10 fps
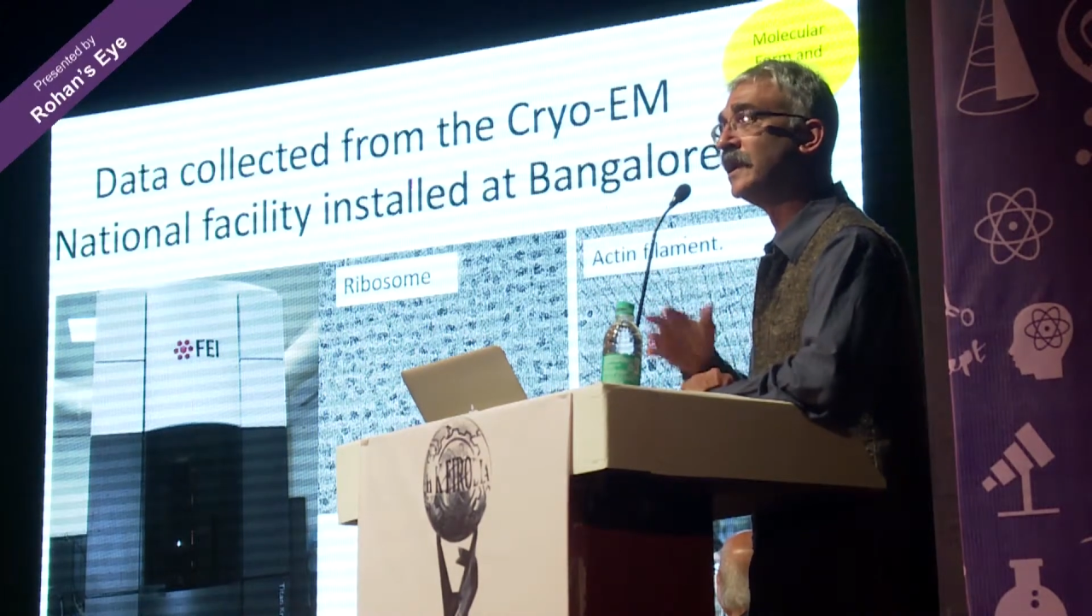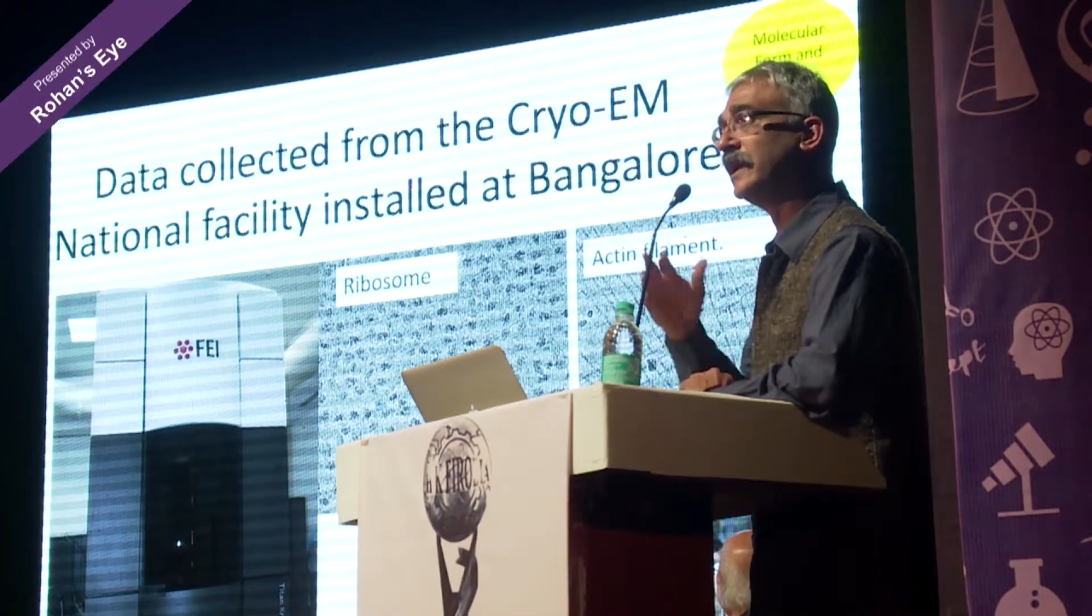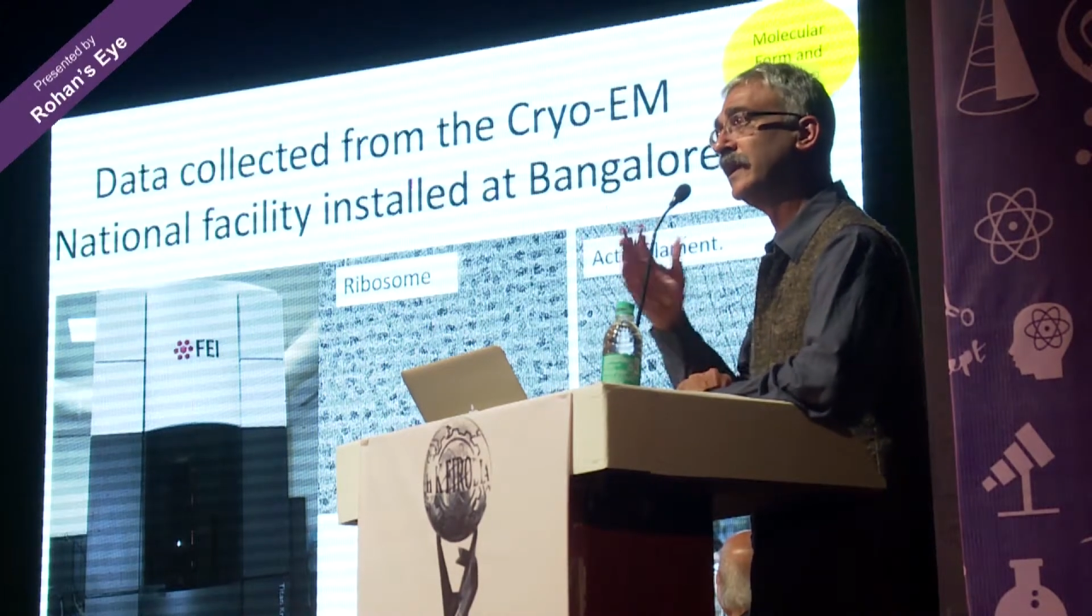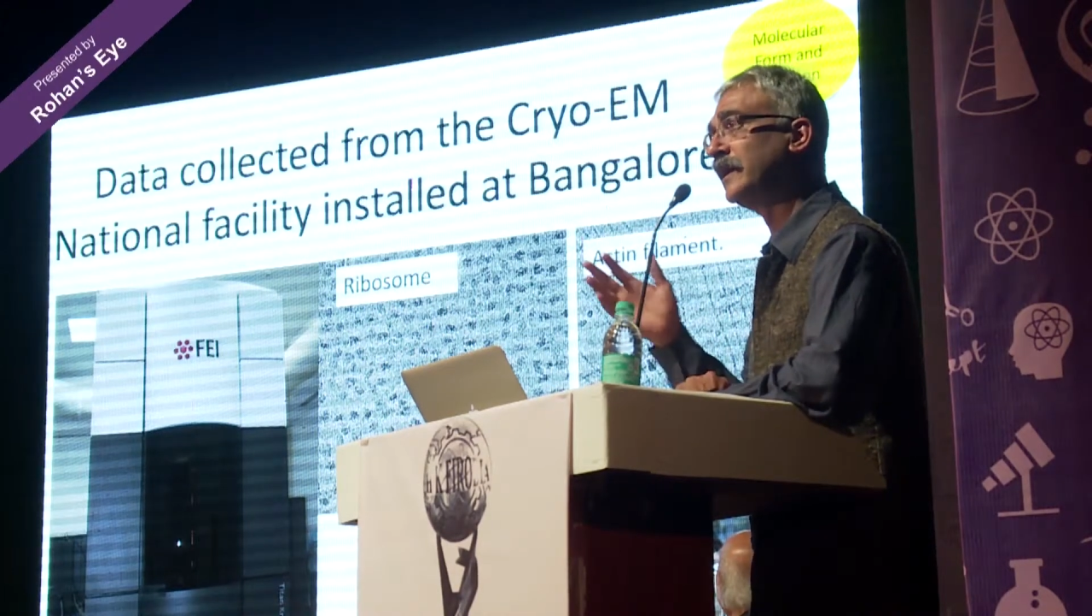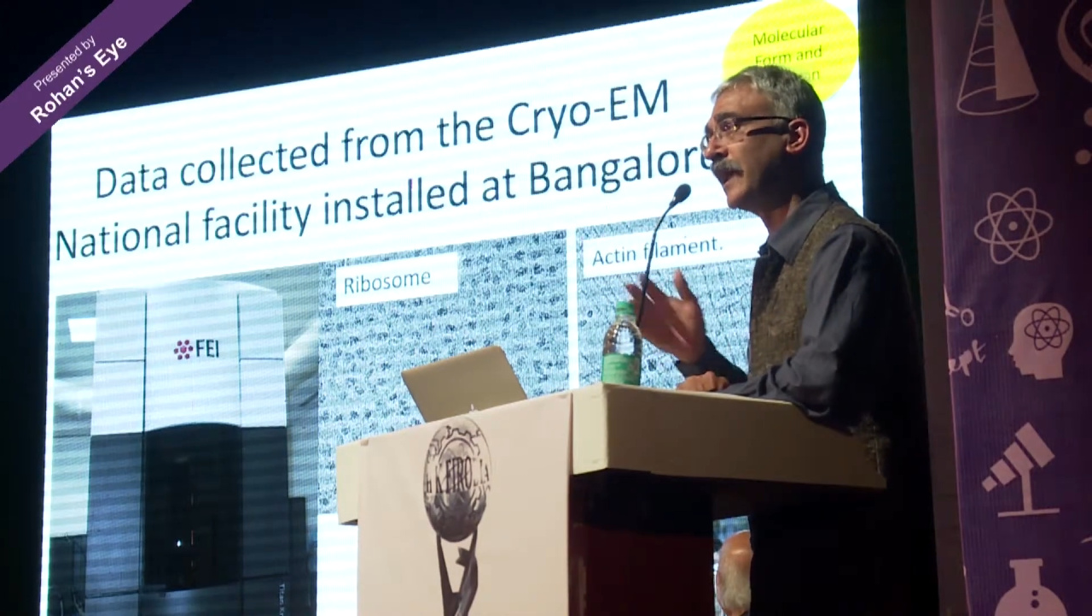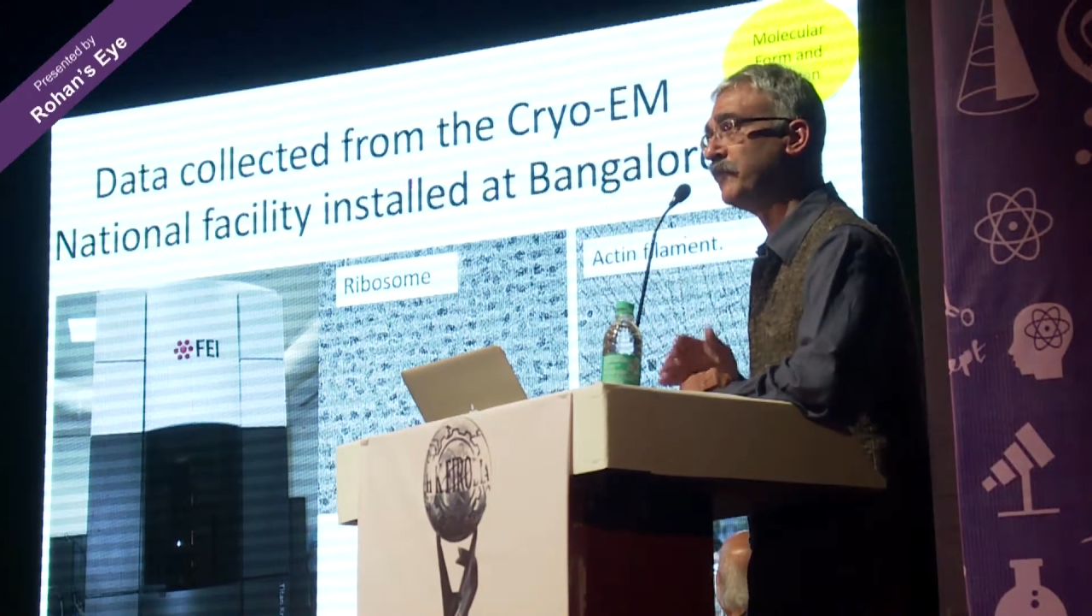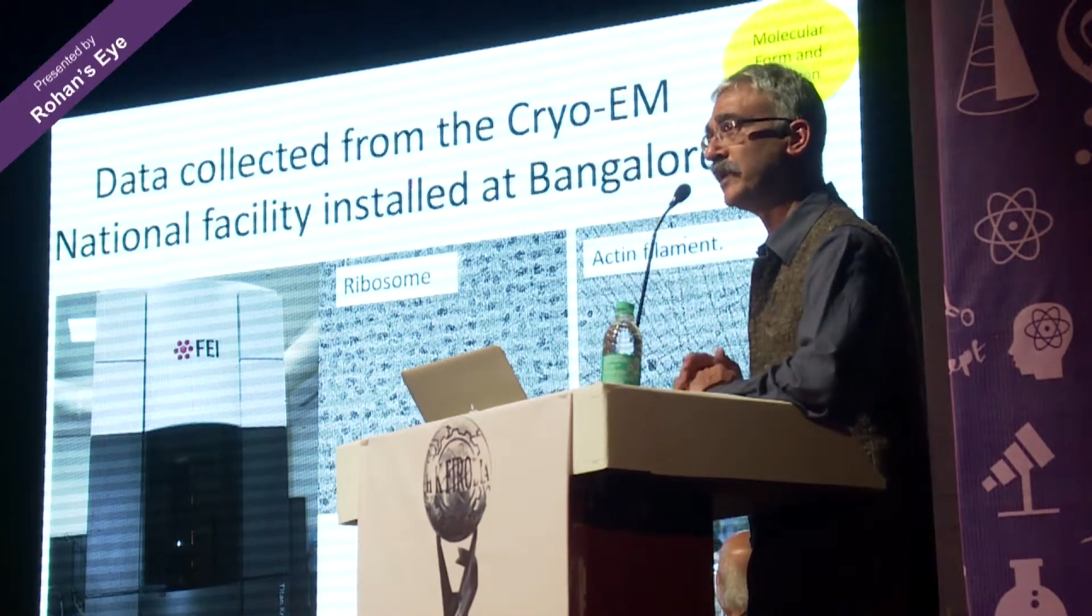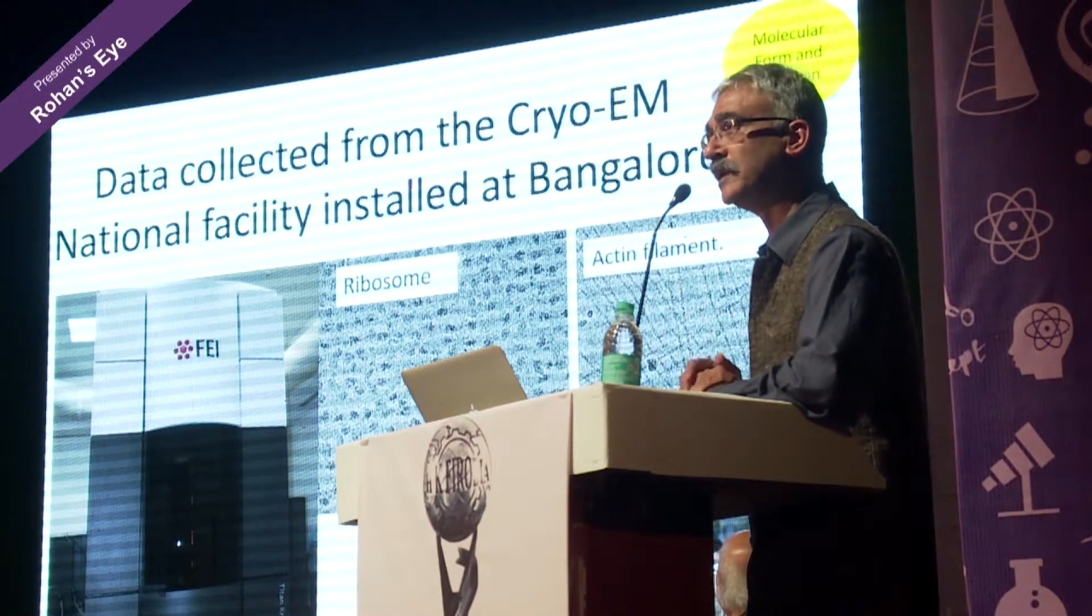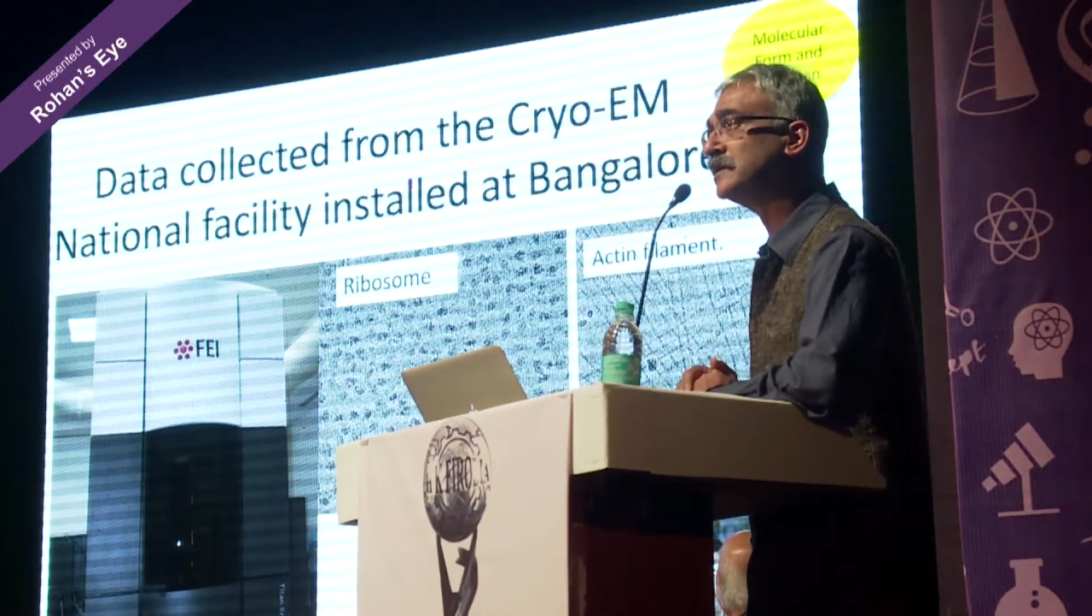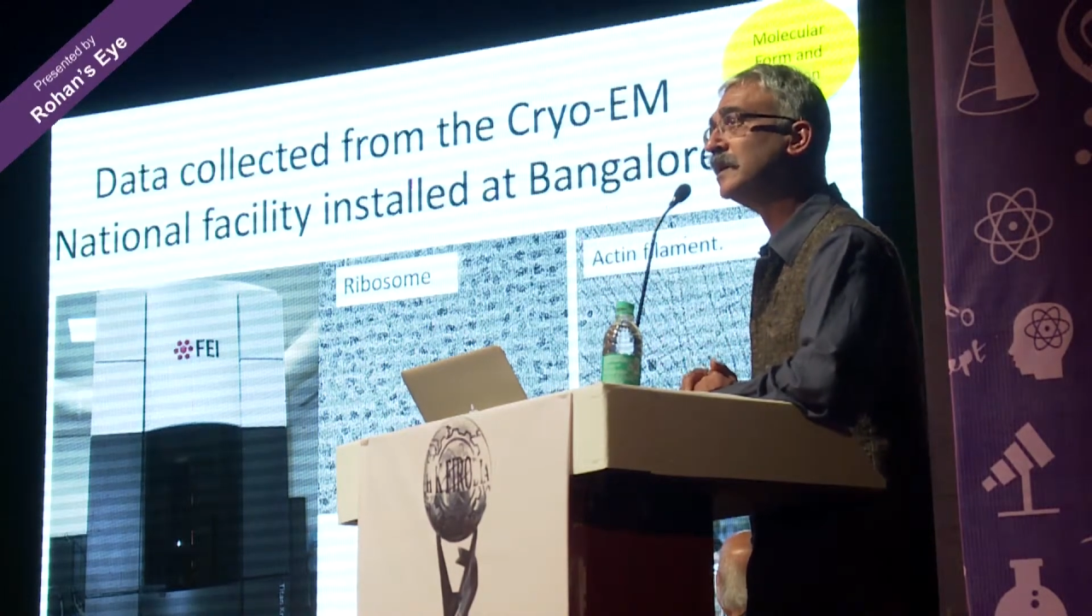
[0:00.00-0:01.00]
in
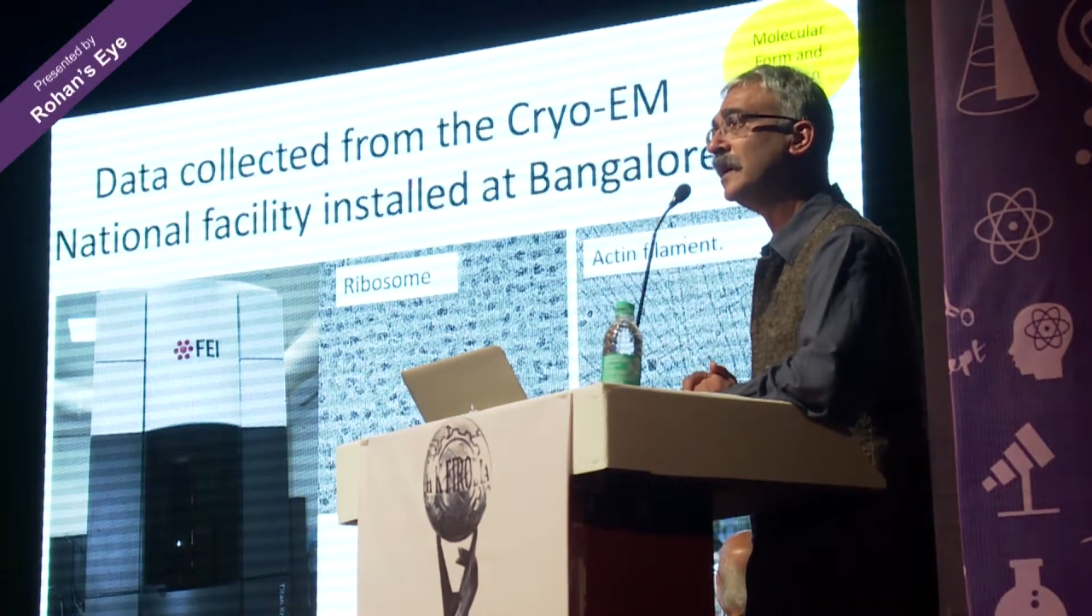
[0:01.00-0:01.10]
Cambridge,